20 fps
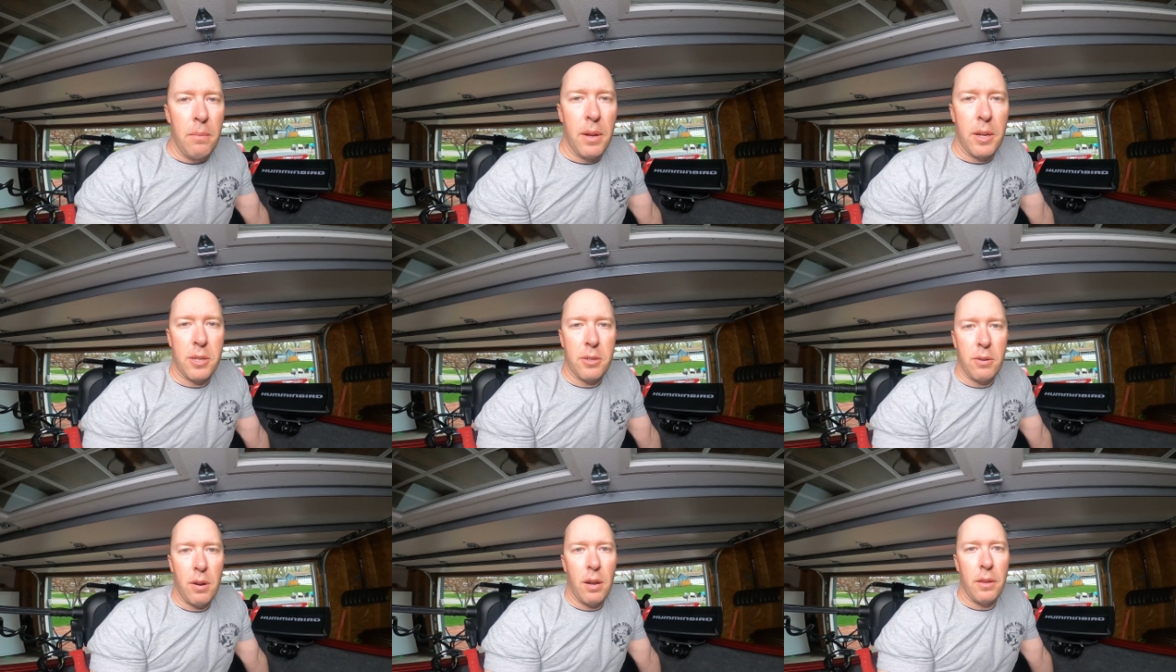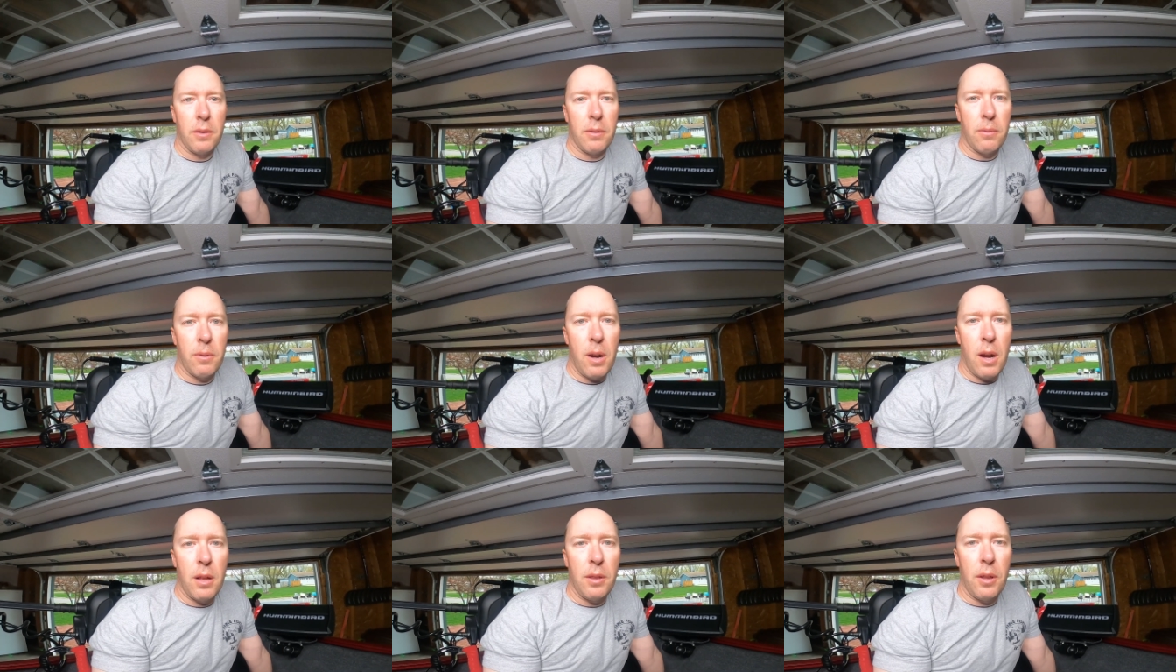mess around
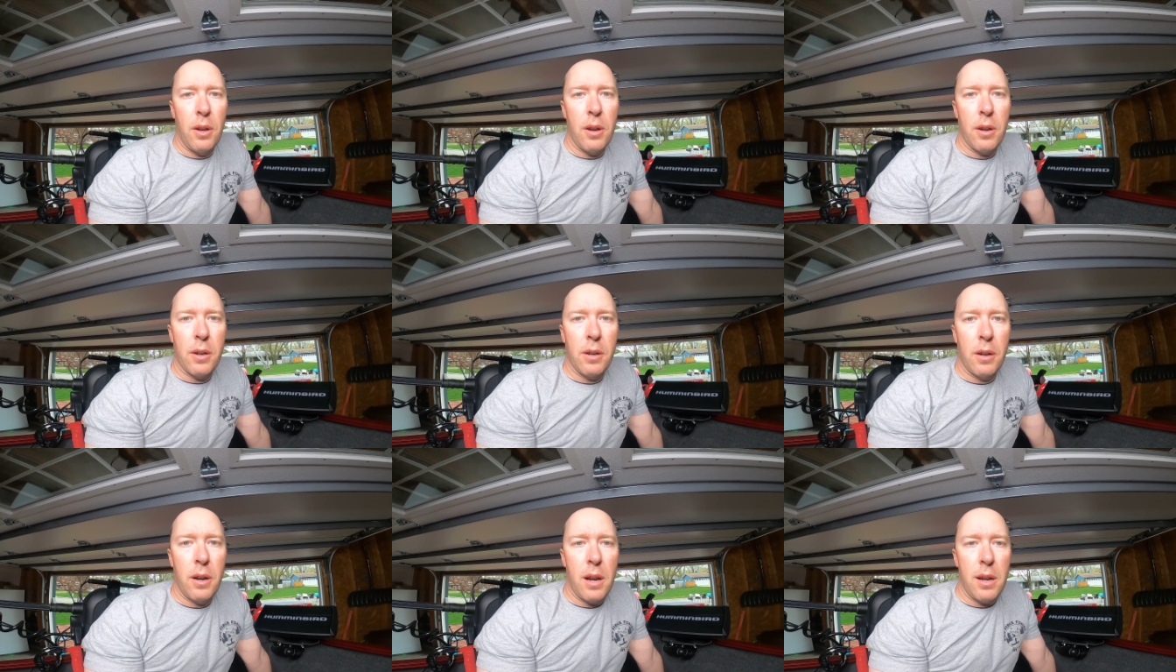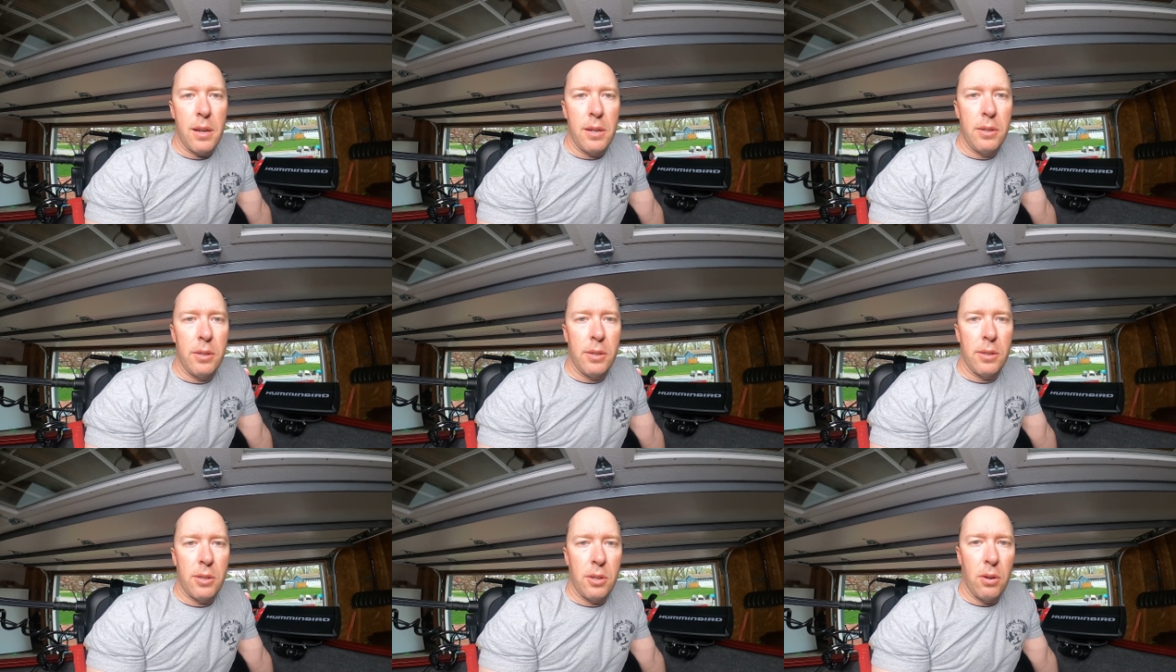the rod locker. I
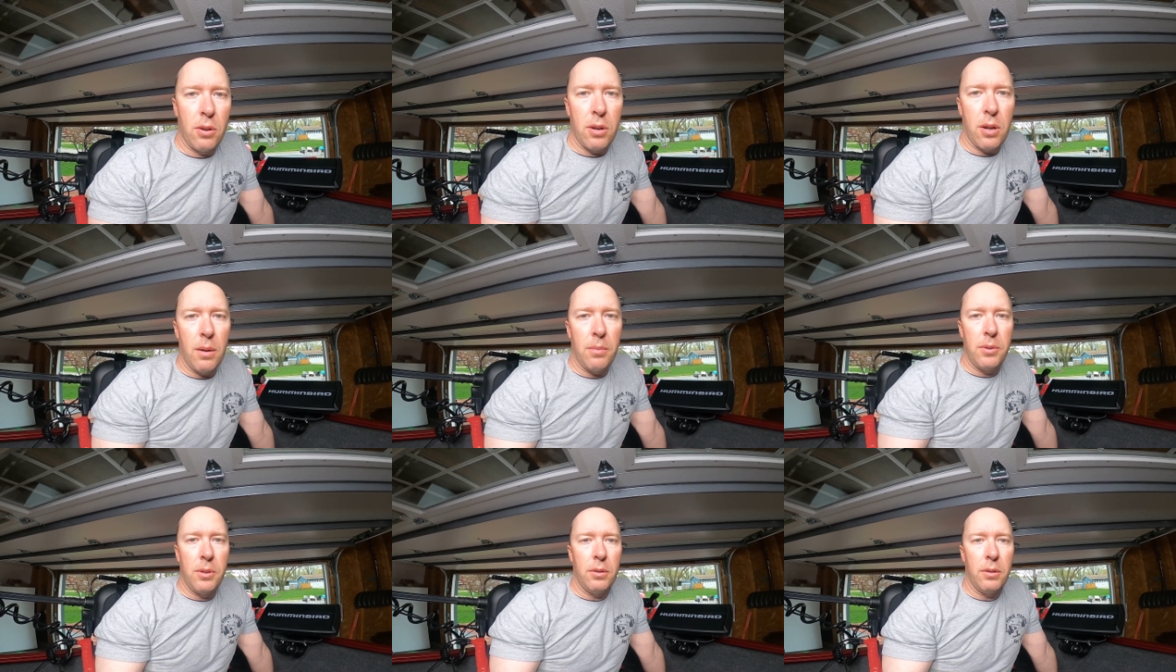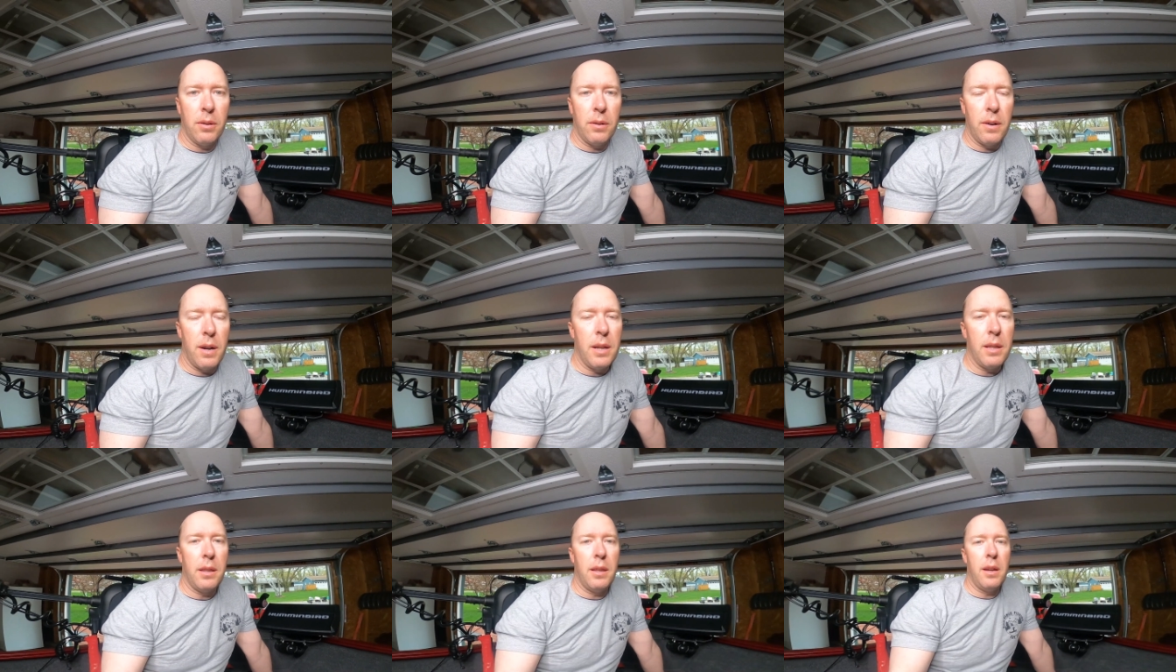can just hook up to
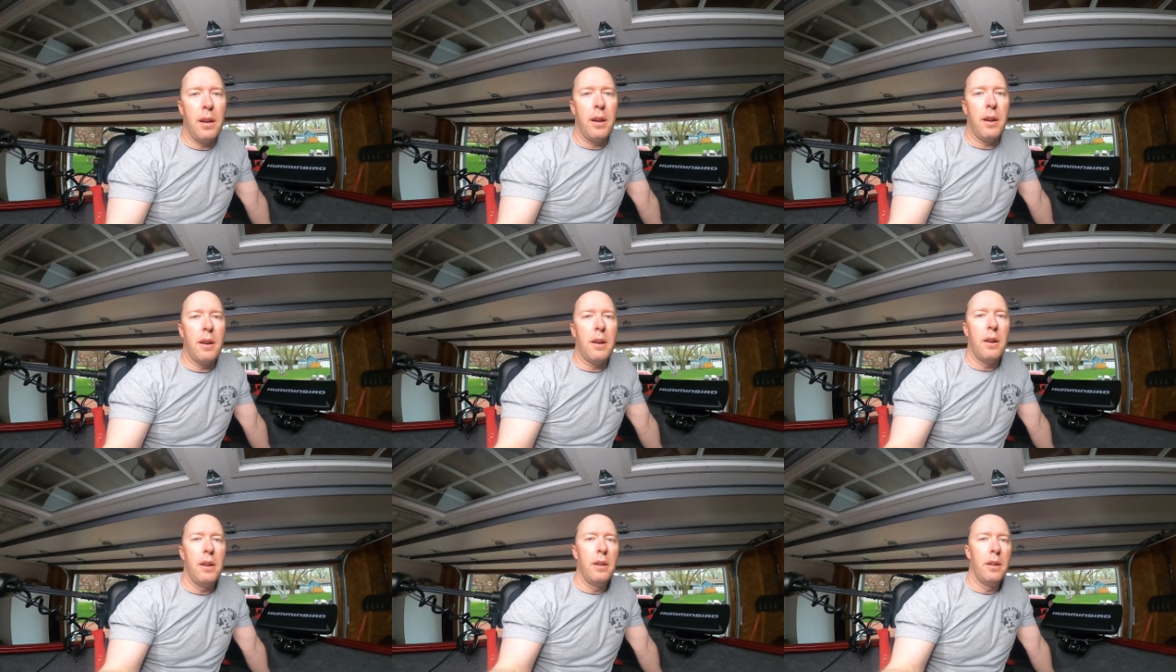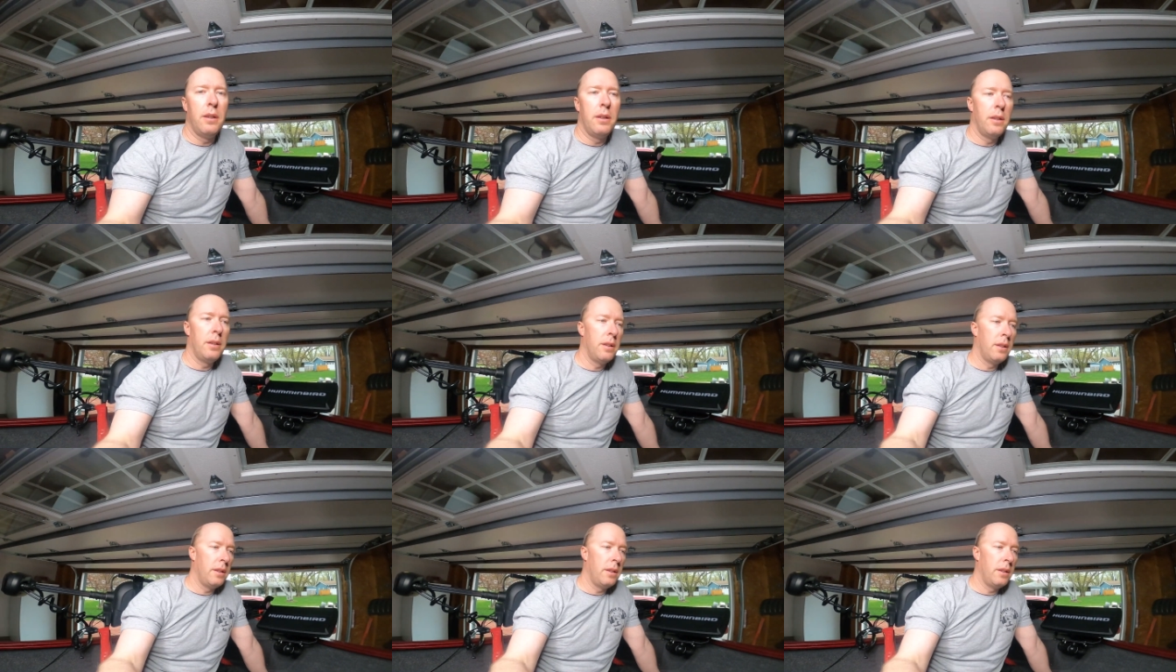it right there